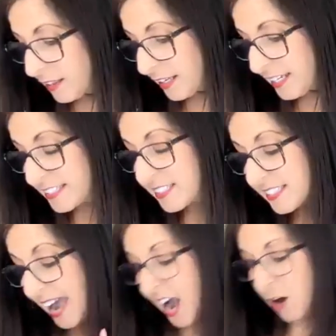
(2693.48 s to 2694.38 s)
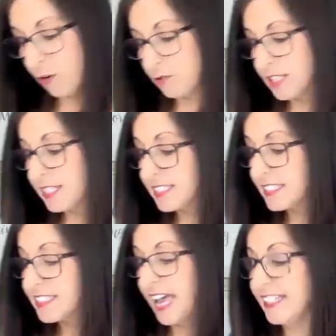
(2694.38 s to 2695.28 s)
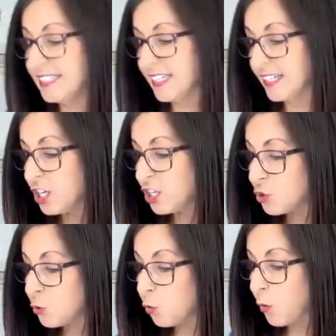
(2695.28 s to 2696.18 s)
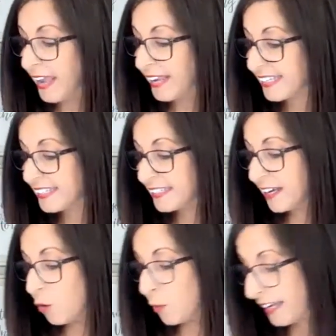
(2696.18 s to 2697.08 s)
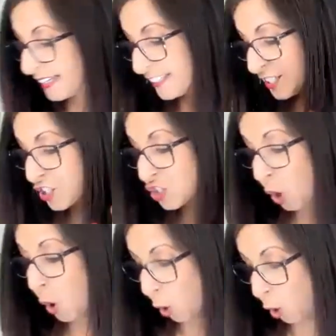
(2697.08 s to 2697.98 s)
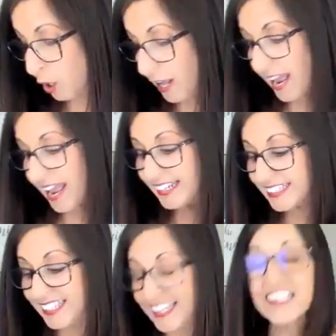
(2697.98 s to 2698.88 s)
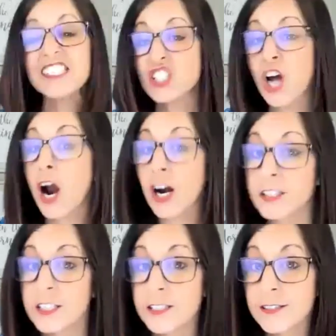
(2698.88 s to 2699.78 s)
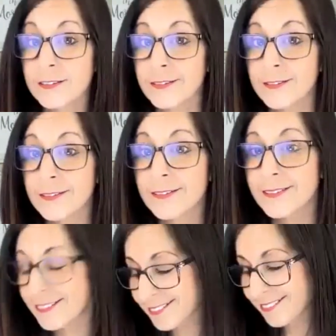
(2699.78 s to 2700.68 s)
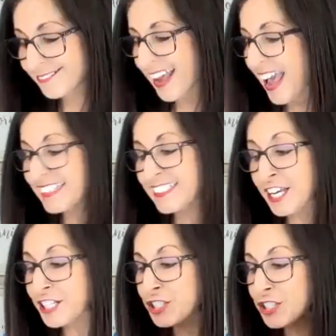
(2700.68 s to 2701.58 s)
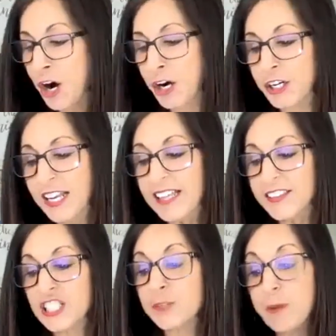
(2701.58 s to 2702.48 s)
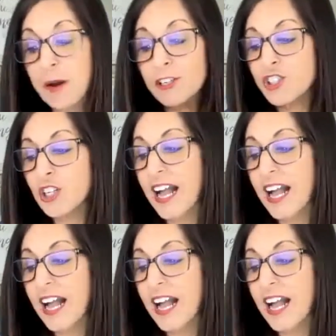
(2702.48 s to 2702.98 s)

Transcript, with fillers: Its sound is intended to waken awaken the soul and kickstart and kickstart the spiritual